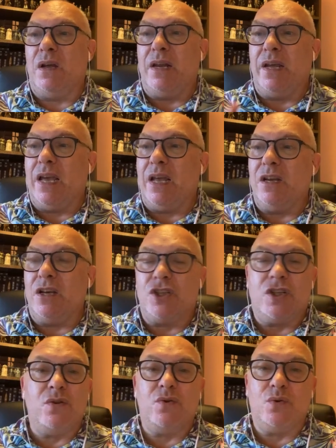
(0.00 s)
And again,
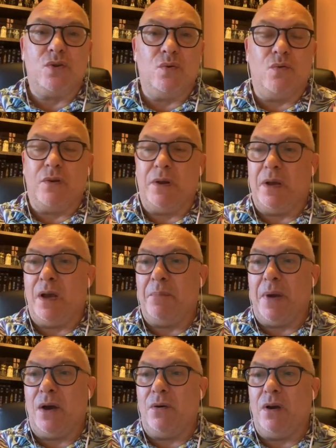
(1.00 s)
a social story
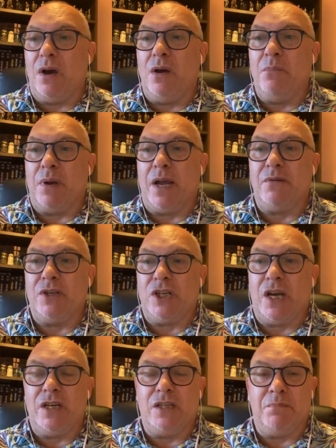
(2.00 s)
about
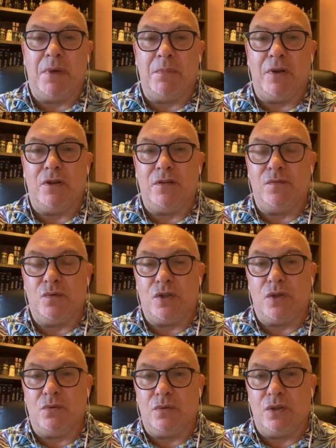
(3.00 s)
unplanned change may be a useful
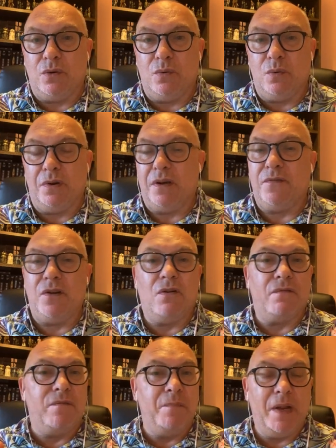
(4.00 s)
tool. If you're
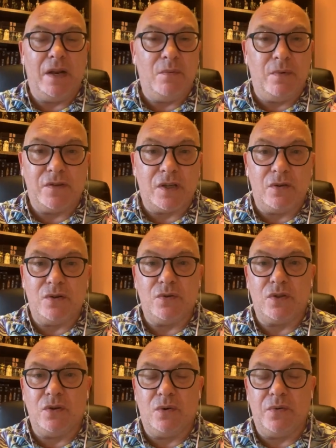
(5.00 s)
not familiar with
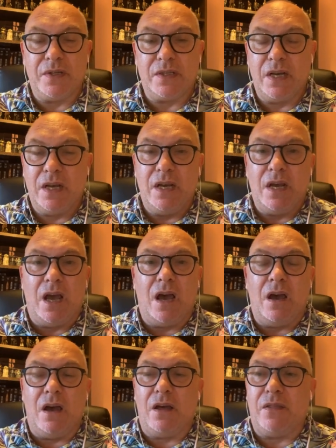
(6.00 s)
social stories,
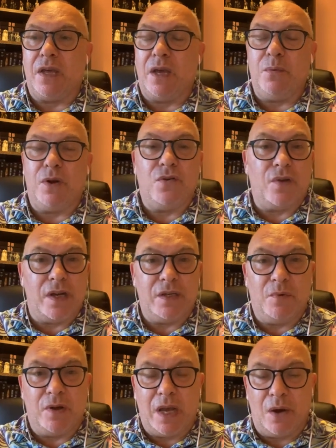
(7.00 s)
they were
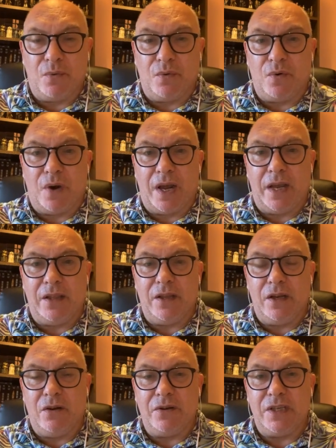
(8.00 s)
created by Carol Gray
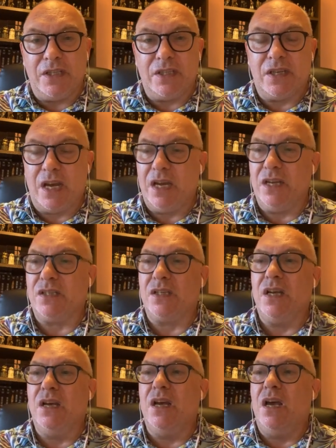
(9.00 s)
in the United
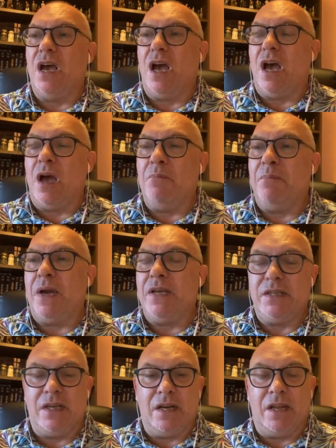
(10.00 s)
States. And
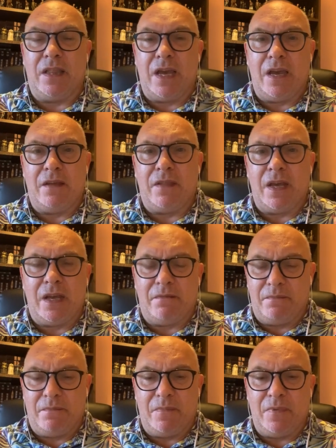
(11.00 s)
basically,
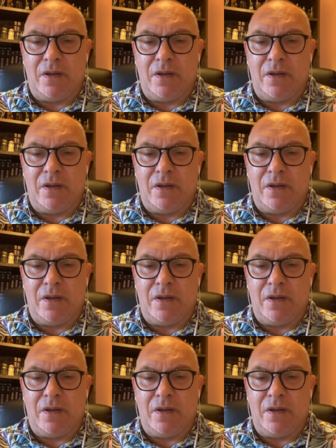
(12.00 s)
they're